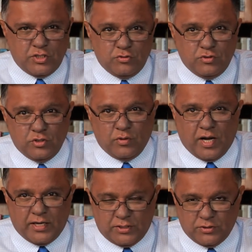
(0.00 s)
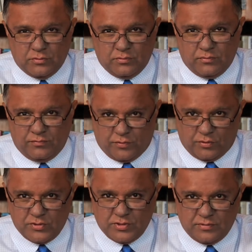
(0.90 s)
that you knew how to do
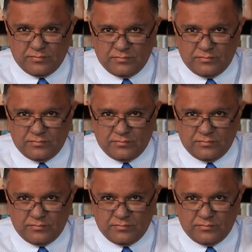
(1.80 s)
first